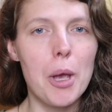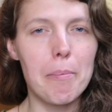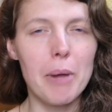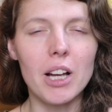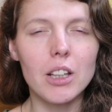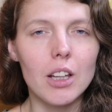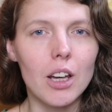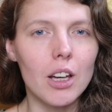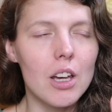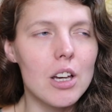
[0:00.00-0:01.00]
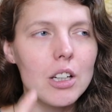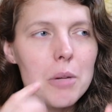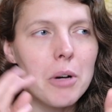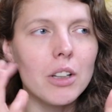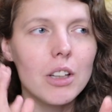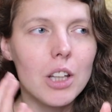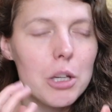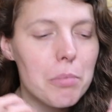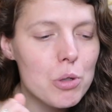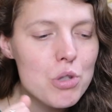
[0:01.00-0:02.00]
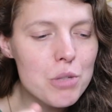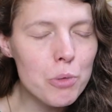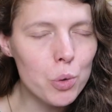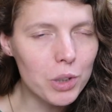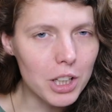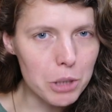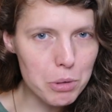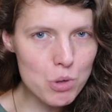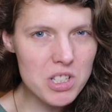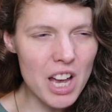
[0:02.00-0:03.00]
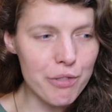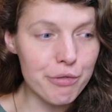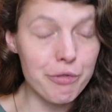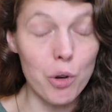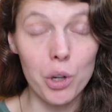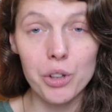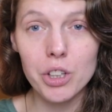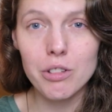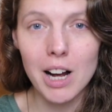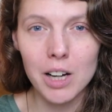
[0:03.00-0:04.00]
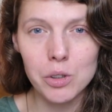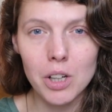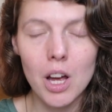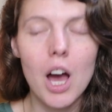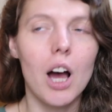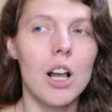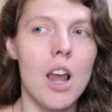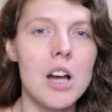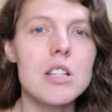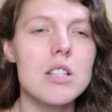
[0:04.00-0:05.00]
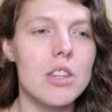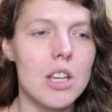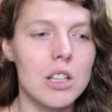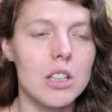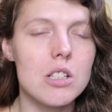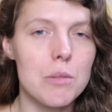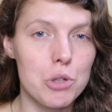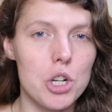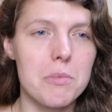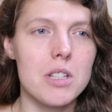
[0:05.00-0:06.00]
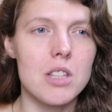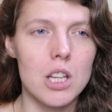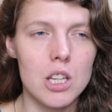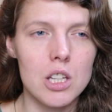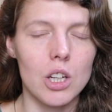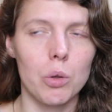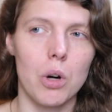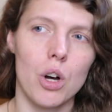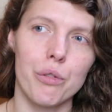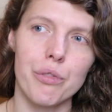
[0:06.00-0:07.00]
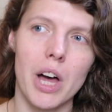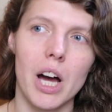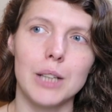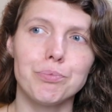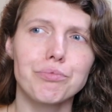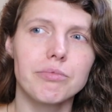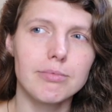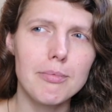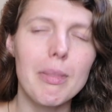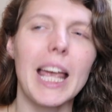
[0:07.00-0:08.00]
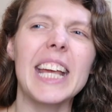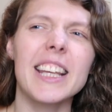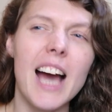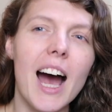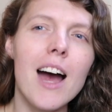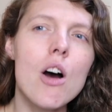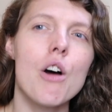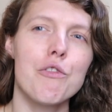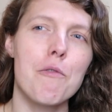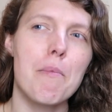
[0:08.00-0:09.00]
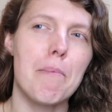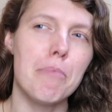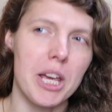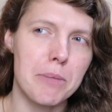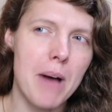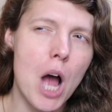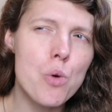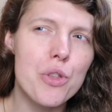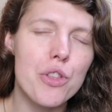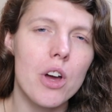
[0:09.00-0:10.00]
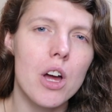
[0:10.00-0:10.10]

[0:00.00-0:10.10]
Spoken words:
back here. Come on, keep you small, keep you safe, follow the crowd. I like to think sometimes there's the ego of that cat of a big mouth,